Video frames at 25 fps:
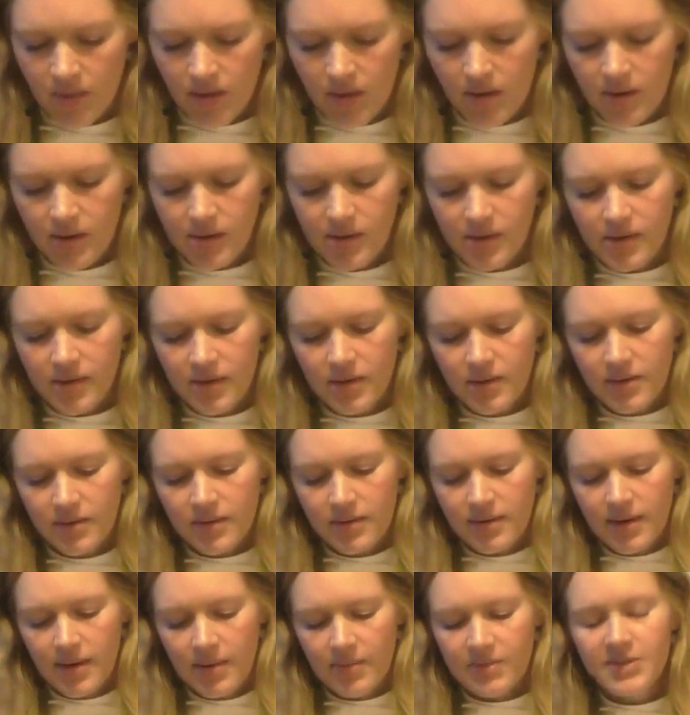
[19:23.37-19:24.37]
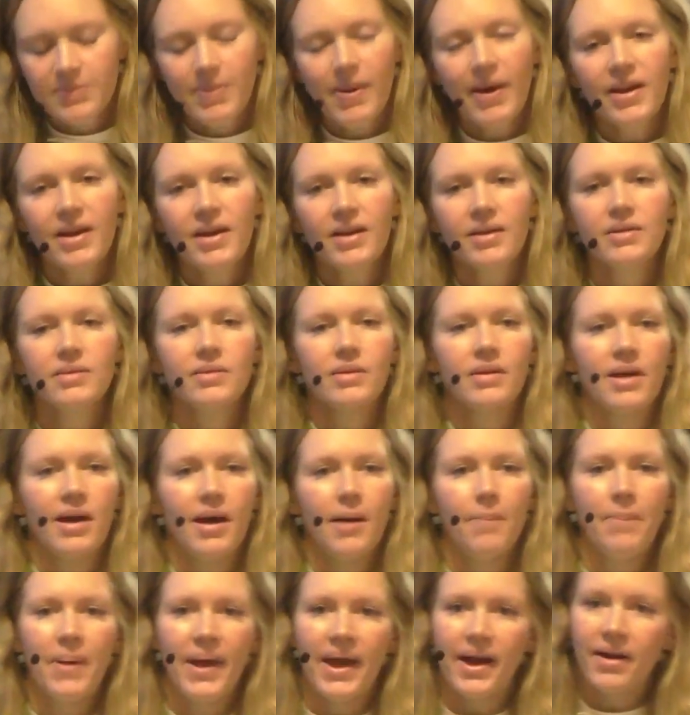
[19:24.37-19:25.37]
It was about a
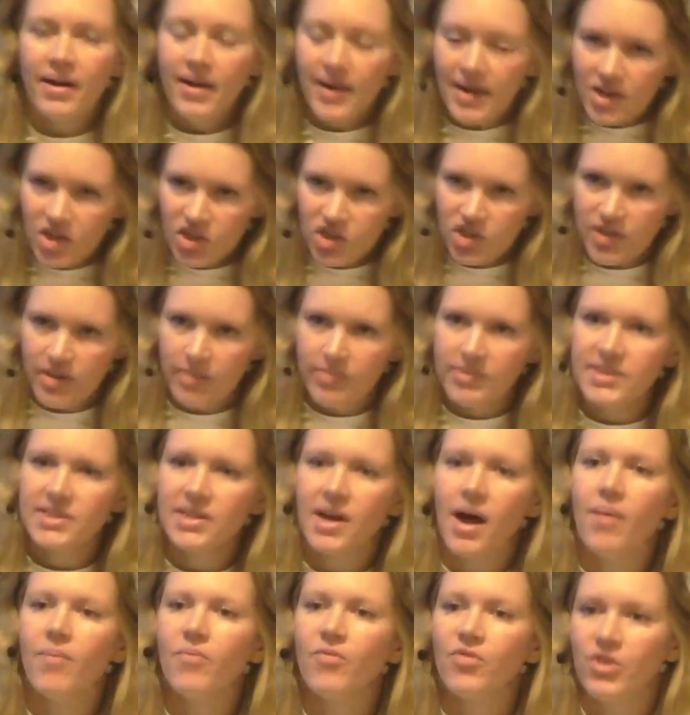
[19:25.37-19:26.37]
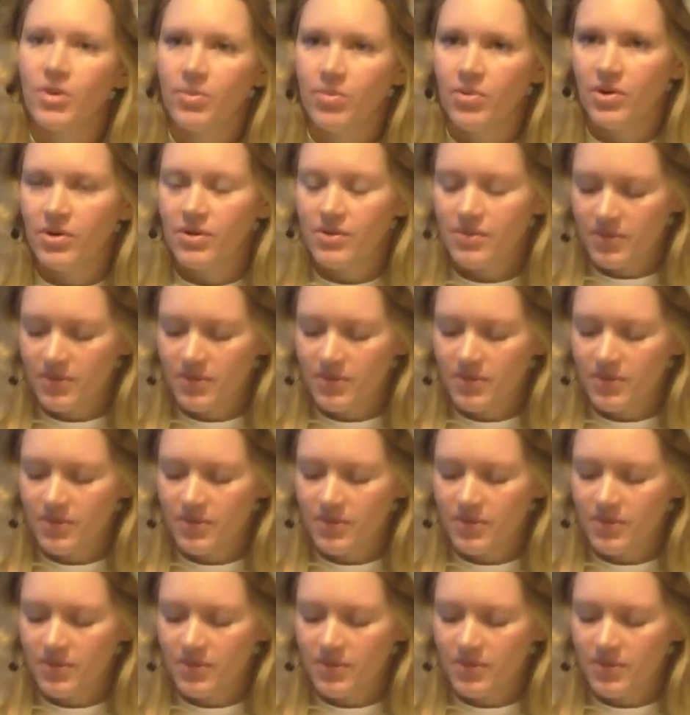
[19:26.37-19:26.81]
parish that was comfortable.